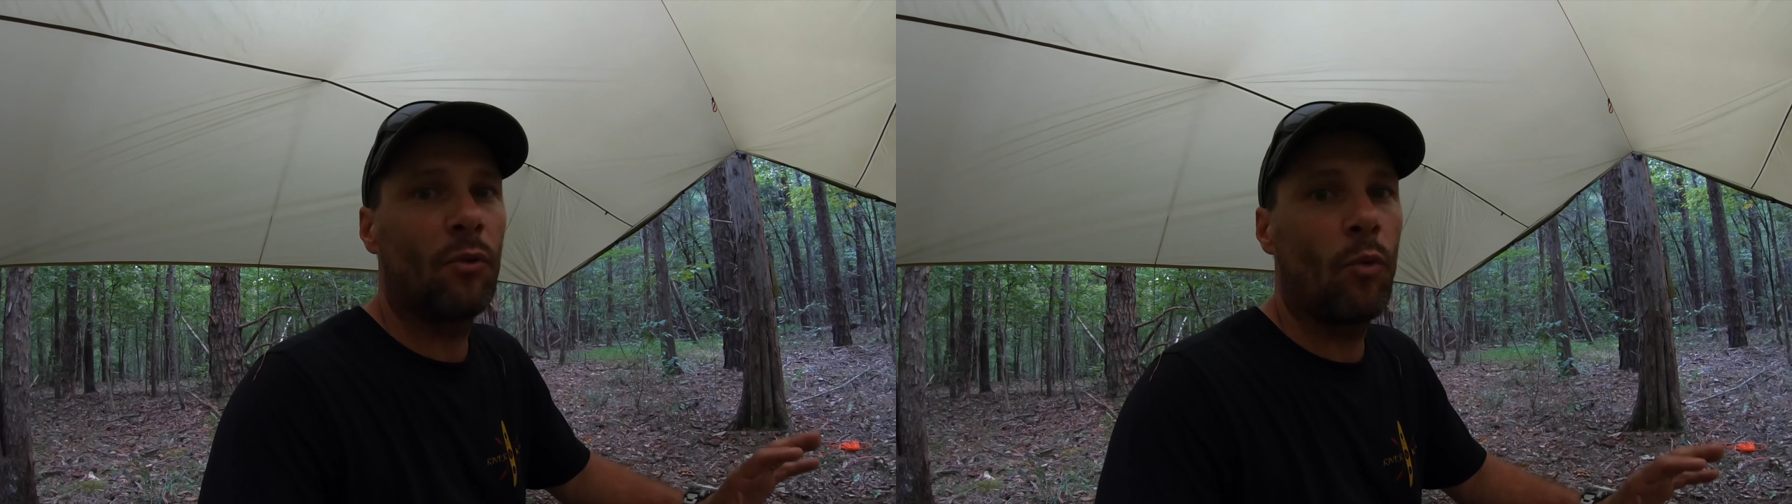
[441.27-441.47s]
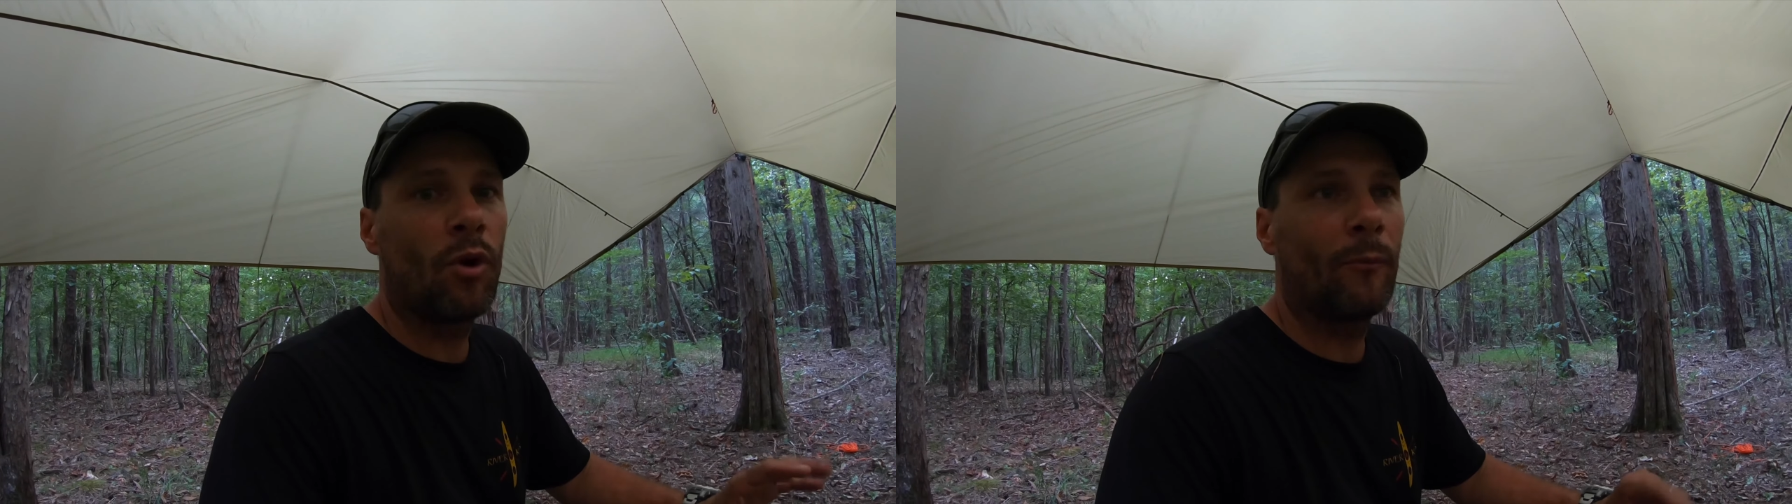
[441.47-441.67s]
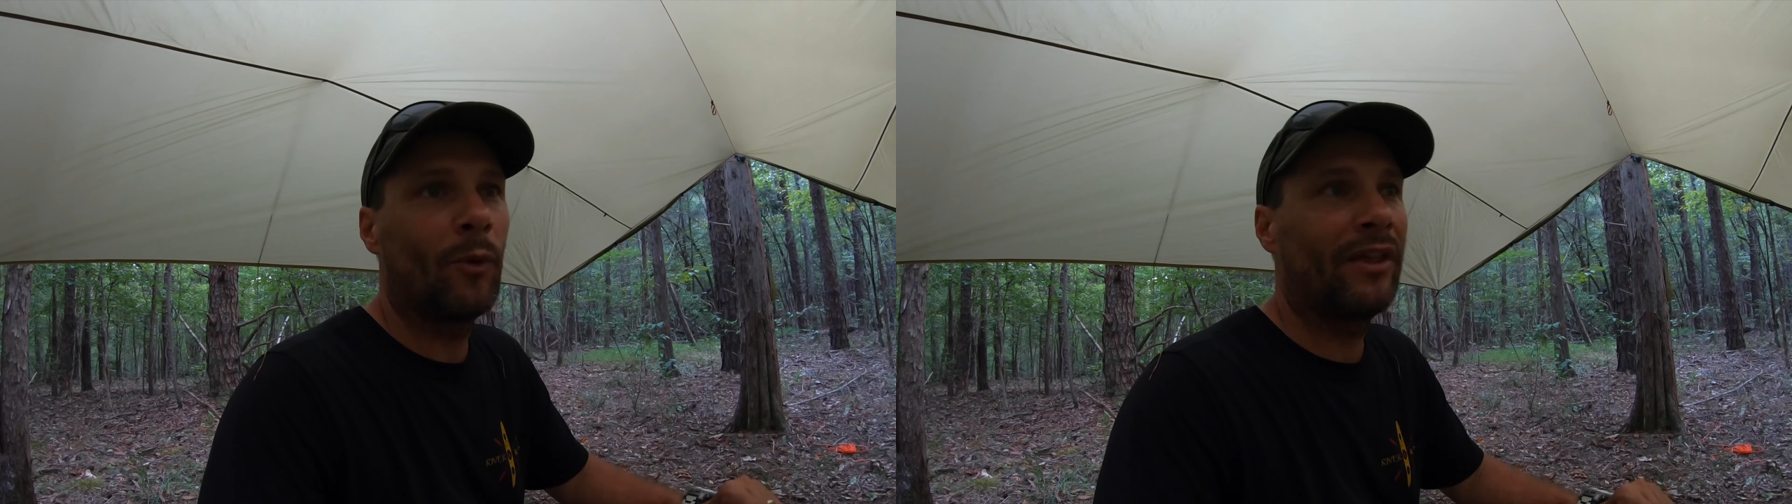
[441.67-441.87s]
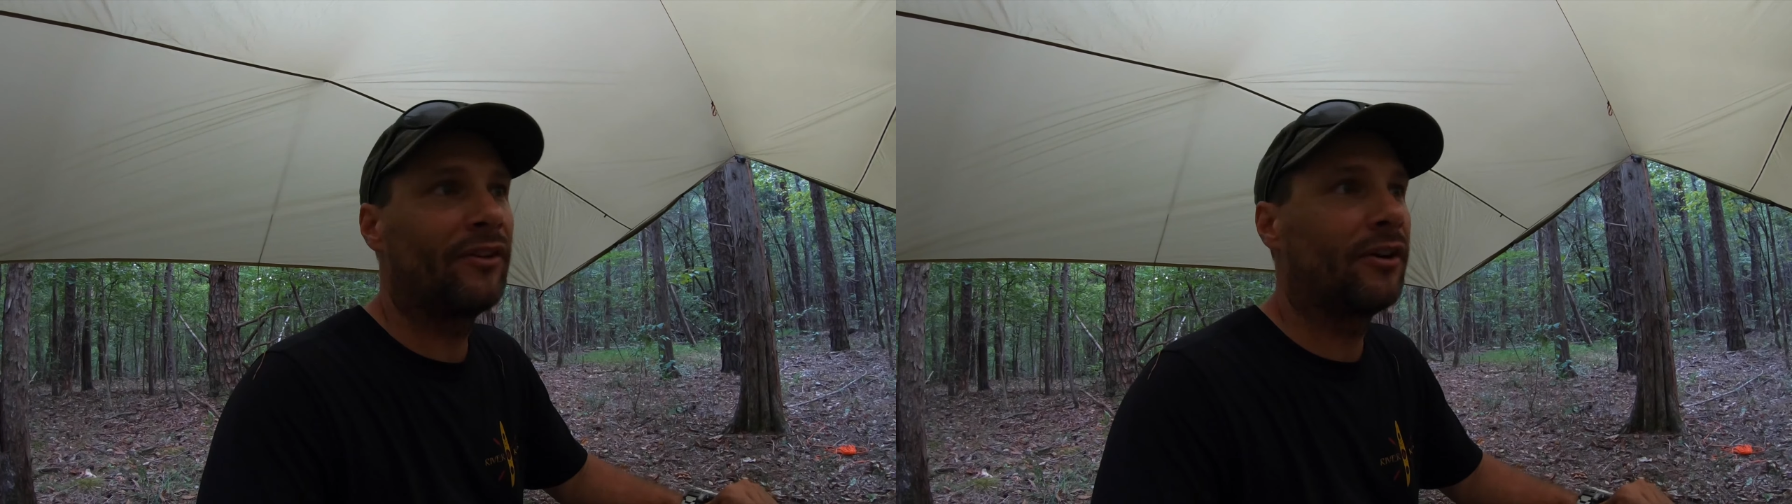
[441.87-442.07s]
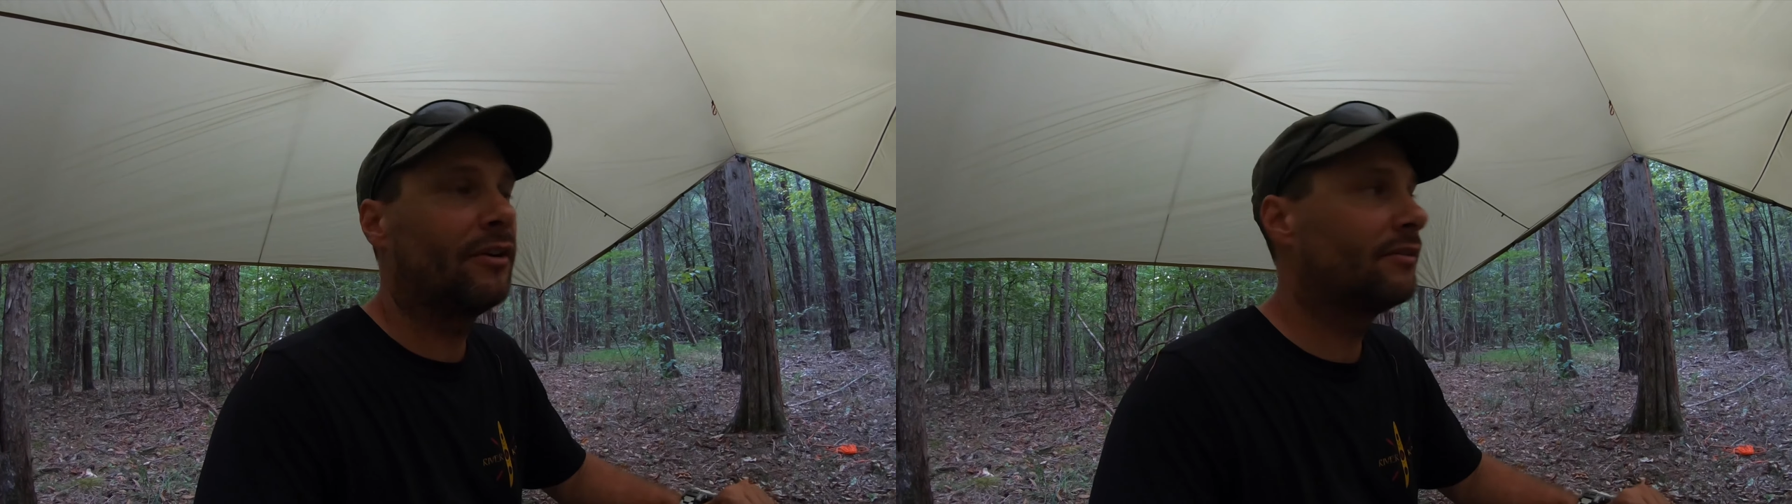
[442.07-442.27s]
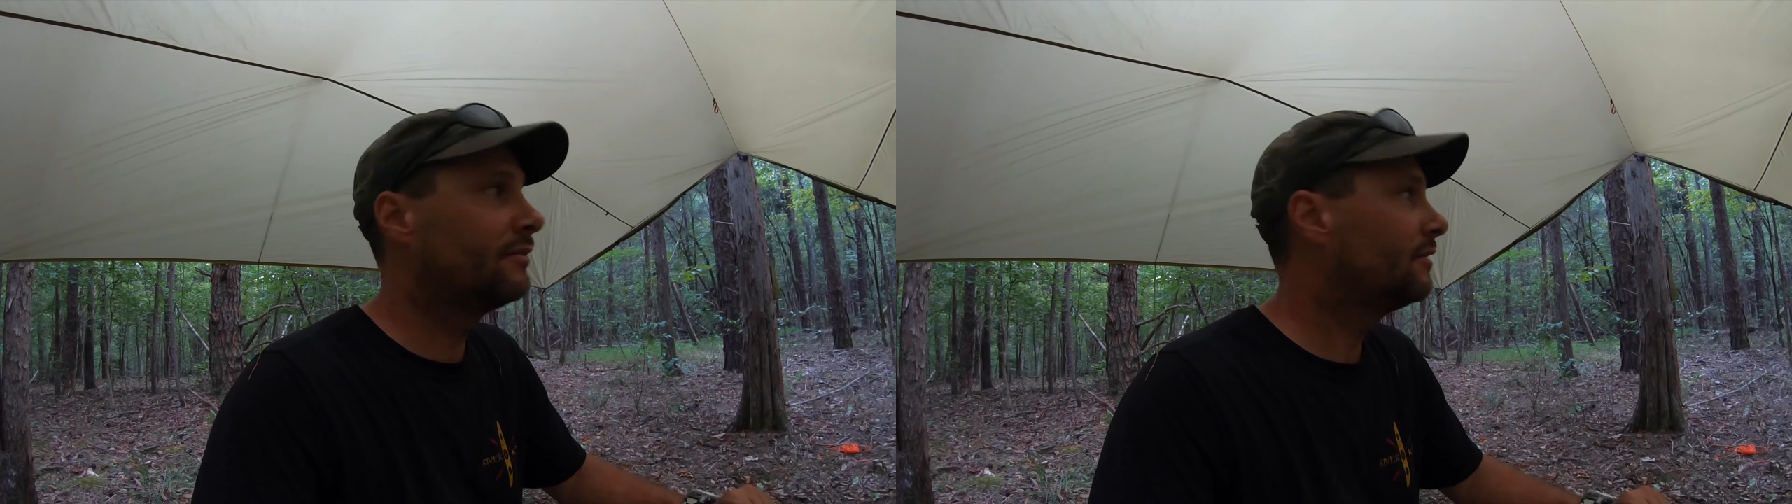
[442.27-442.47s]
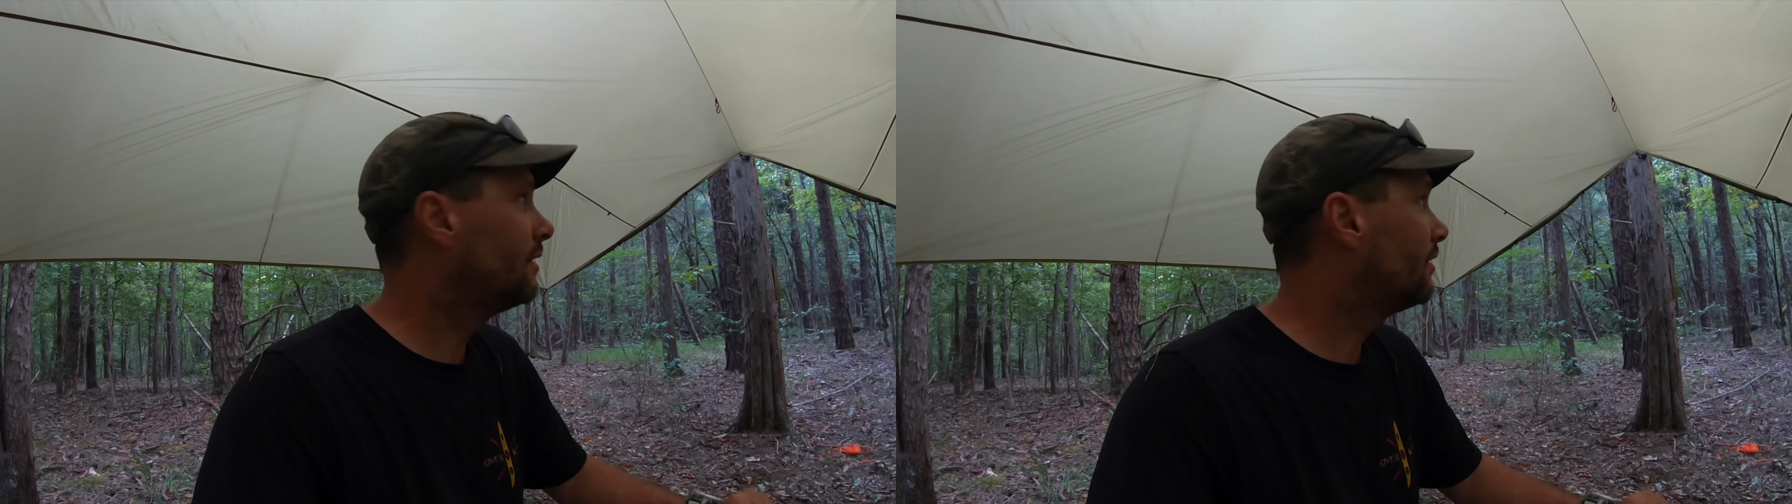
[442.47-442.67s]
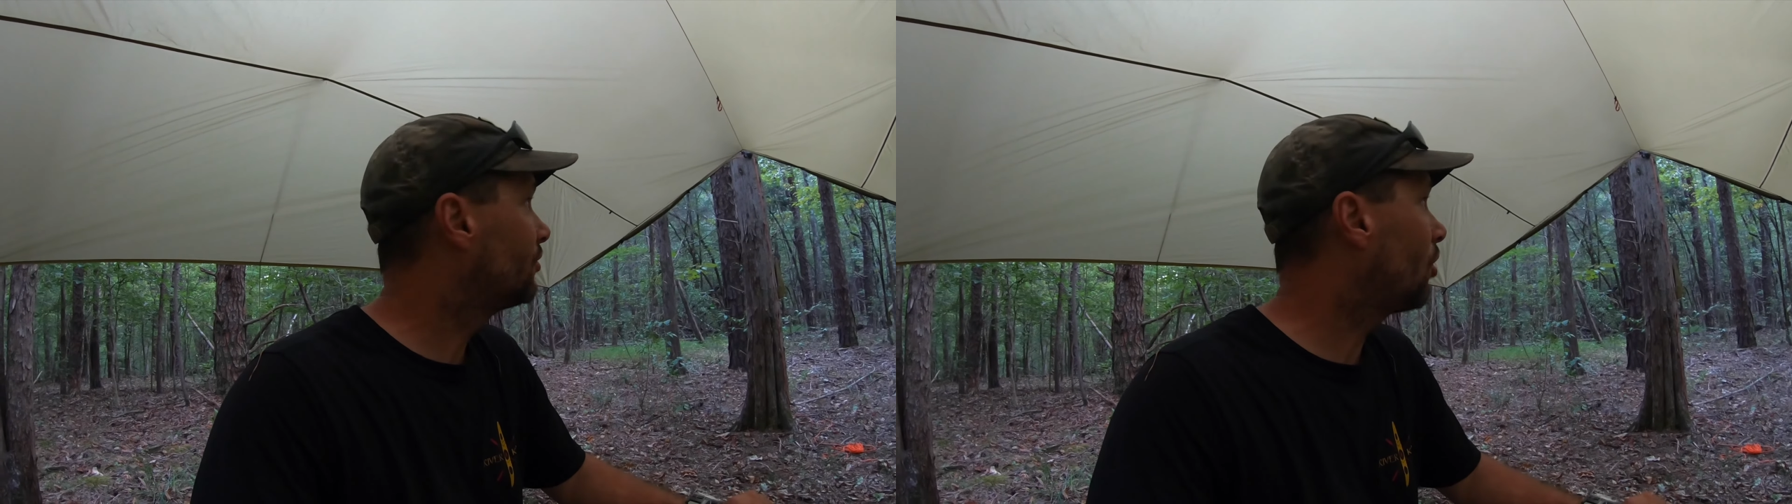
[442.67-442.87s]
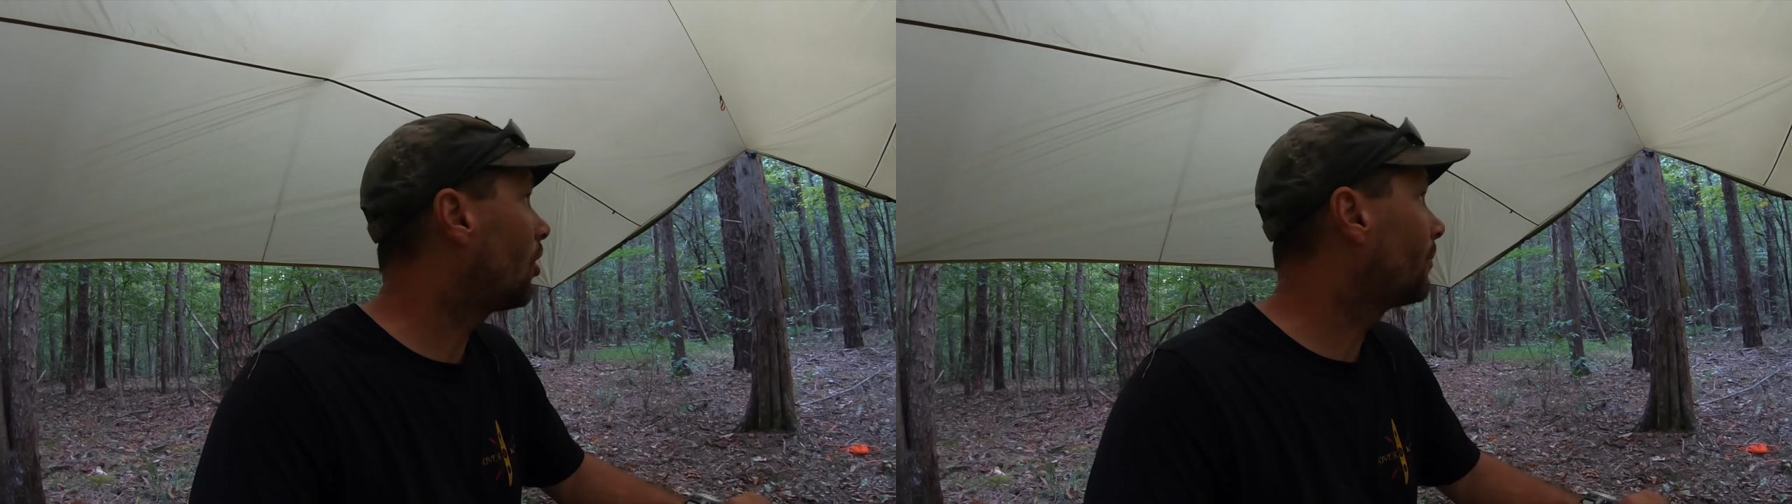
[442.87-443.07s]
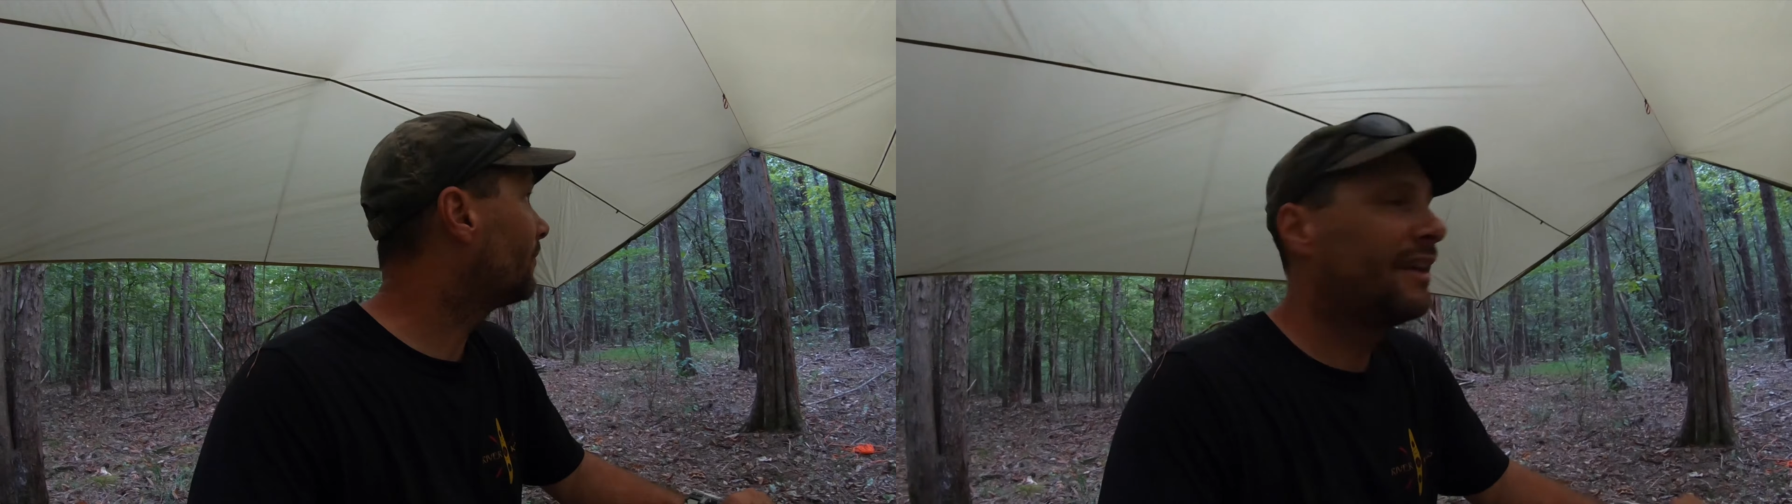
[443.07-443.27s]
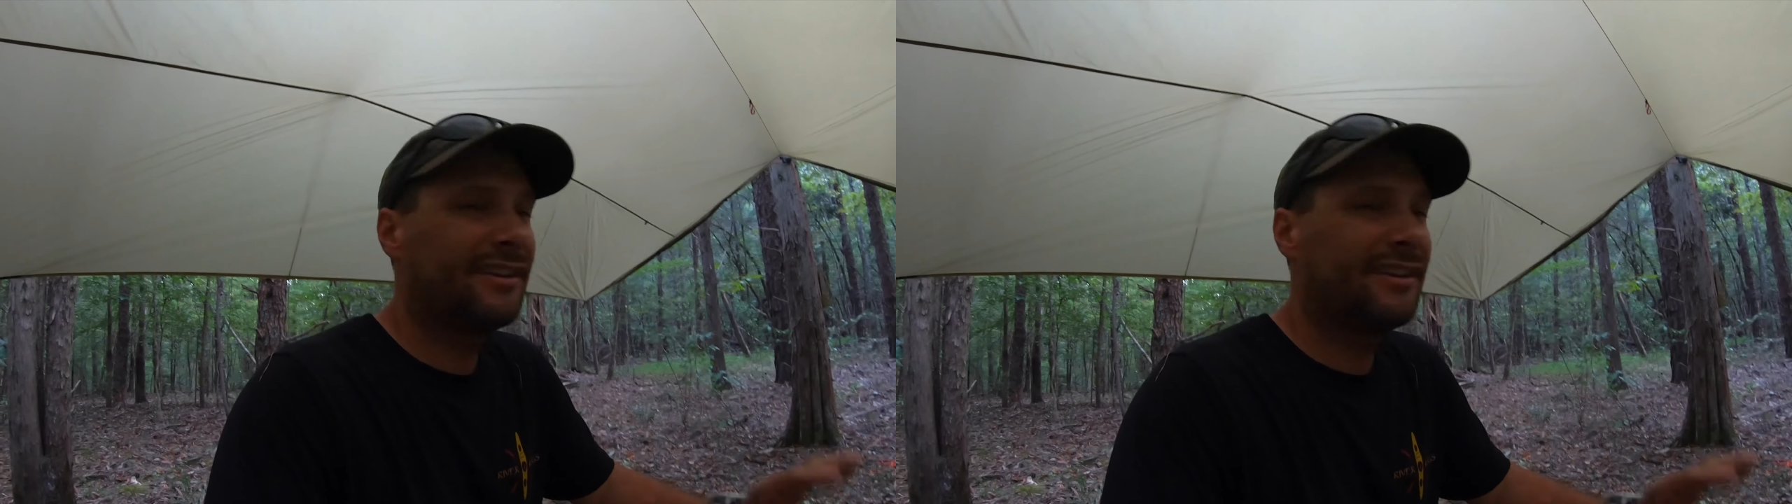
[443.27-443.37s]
warm weather tarp.